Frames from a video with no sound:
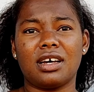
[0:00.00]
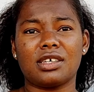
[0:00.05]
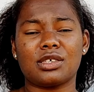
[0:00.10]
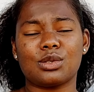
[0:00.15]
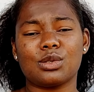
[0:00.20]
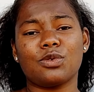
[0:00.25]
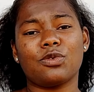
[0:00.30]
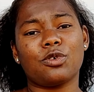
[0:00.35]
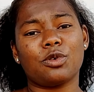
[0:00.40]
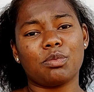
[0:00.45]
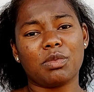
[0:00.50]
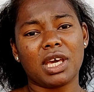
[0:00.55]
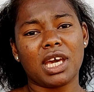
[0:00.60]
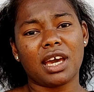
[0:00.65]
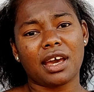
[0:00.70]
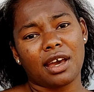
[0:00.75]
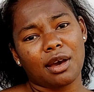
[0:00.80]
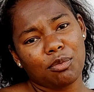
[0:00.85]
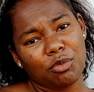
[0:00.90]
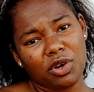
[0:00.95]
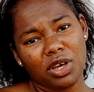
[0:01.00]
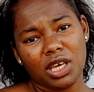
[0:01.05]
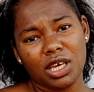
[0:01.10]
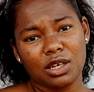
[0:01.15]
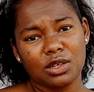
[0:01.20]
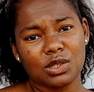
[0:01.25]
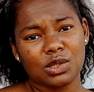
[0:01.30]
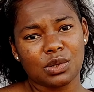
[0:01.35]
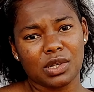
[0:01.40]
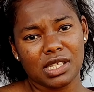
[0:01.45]
So for me, I am
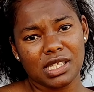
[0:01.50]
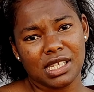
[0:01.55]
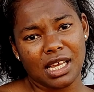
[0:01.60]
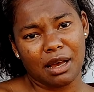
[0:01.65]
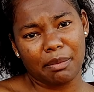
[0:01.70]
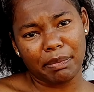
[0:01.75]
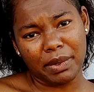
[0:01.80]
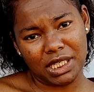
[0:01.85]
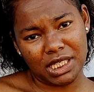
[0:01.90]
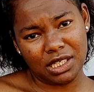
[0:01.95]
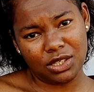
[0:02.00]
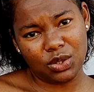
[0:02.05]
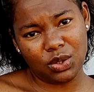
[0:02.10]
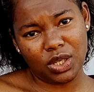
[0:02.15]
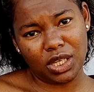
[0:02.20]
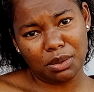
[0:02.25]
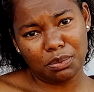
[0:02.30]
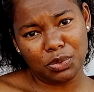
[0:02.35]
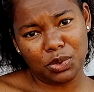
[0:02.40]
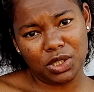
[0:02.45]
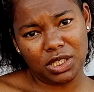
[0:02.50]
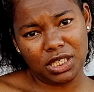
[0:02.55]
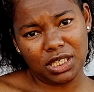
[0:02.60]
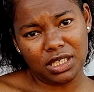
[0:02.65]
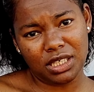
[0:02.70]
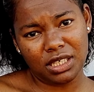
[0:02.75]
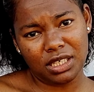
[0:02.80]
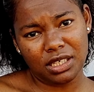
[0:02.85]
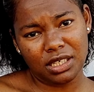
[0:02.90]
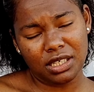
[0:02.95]
working towards a particular body,
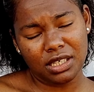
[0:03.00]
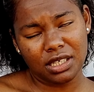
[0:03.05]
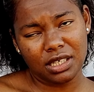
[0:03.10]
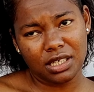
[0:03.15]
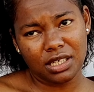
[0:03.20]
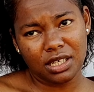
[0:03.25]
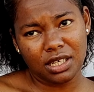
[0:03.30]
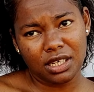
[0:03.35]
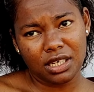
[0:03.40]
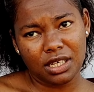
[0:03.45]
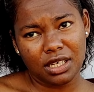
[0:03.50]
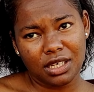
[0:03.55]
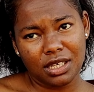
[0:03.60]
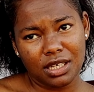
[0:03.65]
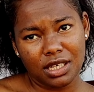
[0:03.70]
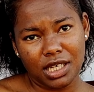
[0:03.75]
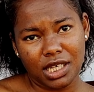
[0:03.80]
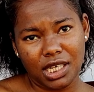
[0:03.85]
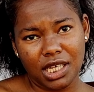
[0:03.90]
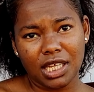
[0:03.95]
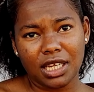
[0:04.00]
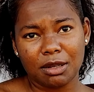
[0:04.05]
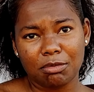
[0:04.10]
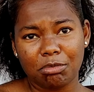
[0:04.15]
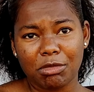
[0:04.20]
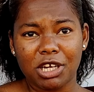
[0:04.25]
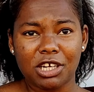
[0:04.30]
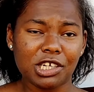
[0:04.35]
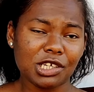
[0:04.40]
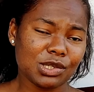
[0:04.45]
and
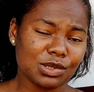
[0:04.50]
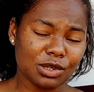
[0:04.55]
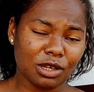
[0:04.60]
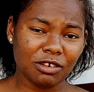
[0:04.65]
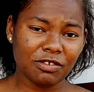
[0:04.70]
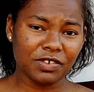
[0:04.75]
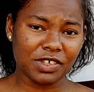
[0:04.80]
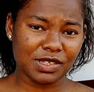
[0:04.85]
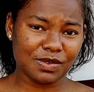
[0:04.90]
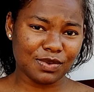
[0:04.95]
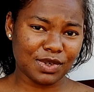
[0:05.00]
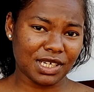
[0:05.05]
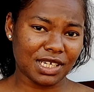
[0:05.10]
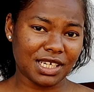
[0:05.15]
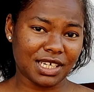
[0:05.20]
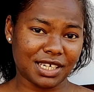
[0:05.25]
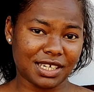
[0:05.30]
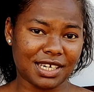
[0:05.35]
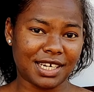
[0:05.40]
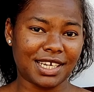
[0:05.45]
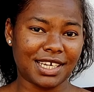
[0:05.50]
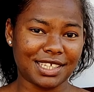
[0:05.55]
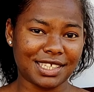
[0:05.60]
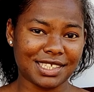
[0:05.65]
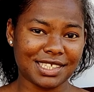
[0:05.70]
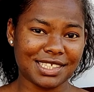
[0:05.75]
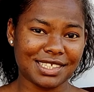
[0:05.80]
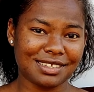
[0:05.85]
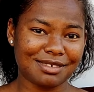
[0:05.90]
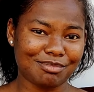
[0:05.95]
my resolve is very great
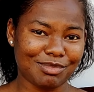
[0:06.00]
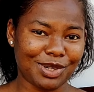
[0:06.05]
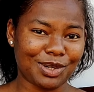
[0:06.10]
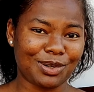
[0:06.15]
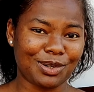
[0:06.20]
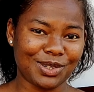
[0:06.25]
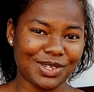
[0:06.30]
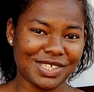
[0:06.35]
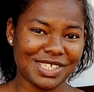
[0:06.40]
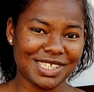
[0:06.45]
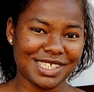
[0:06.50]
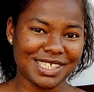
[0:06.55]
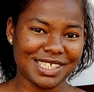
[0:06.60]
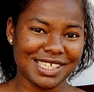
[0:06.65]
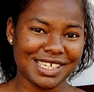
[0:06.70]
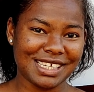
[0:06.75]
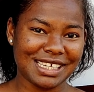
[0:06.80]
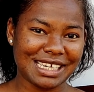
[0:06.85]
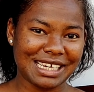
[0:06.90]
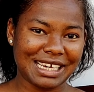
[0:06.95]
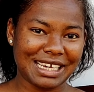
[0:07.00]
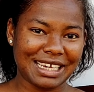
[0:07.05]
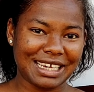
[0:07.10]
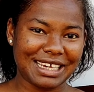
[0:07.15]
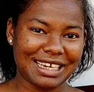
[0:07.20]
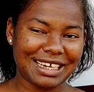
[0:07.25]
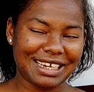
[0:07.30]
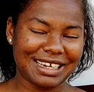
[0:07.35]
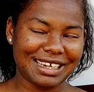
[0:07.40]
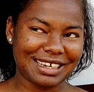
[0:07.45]
because
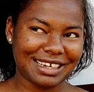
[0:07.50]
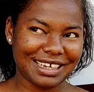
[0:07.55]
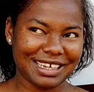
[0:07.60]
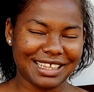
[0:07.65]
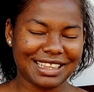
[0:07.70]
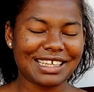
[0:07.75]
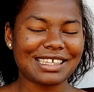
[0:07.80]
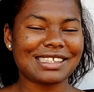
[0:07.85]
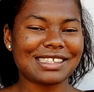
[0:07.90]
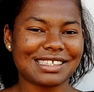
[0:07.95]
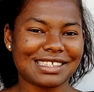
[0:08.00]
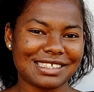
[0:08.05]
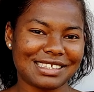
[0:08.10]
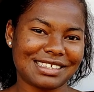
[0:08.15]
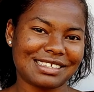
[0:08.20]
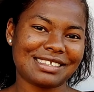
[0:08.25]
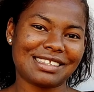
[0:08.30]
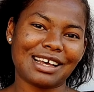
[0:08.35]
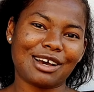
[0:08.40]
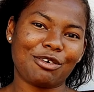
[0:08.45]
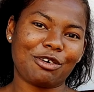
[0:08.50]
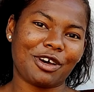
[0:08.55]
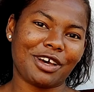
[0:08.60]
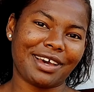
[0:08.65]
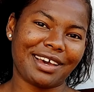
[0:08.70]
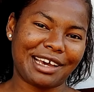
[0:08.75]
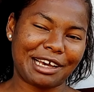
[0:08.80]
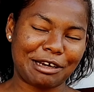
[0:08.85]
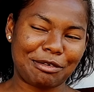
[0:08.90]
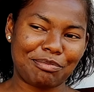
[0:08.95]
that's just how
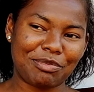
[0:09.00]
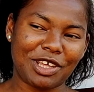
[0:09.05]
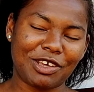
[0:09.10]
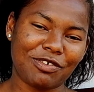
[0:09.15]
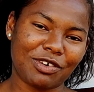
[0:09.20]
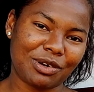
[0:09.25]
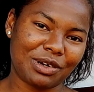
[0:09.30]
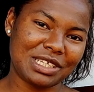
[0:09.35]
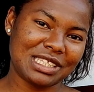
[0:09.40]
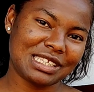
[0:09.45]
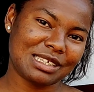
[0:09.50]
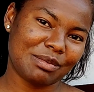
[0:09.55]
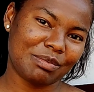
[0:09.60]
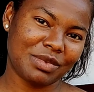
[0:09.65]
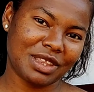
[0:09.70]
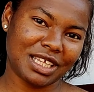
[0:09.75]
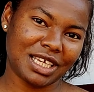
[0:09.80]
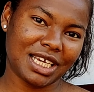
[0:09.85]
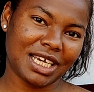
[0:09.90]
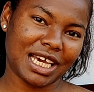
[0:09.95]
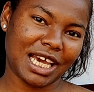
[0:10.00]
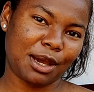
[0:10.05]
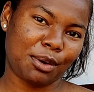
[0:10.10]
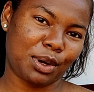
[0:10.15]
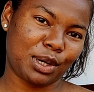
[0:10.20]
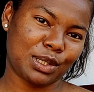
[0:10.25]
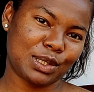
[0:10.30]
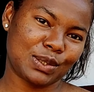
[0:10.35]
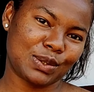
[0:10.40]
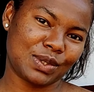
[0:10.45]
I am. If I want something, I
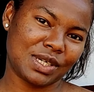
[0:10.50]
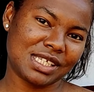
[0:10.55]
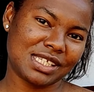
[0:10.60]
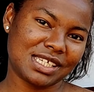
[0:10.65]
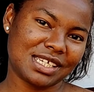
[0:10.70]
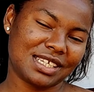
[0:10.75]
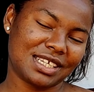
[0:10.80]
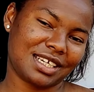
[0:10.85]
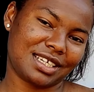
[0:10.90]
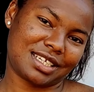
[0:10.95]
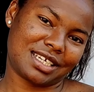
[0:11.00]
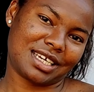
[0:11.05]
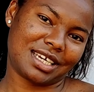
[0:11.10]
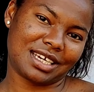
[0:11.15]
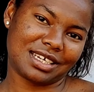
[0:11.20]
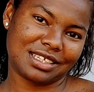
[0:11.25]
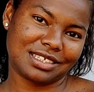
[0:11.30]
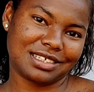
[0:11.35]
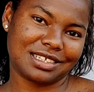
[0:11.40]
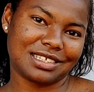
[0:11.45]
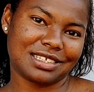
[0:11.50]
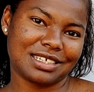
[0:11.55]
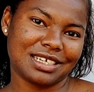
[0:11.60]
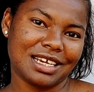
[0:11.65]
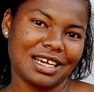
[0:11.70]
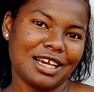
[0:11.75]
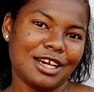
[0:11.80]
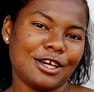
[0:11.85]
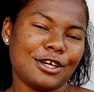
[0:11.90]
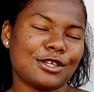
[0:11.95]
work towards it and I get
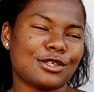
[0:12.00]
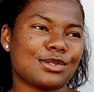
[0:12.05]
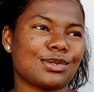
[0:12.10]
it.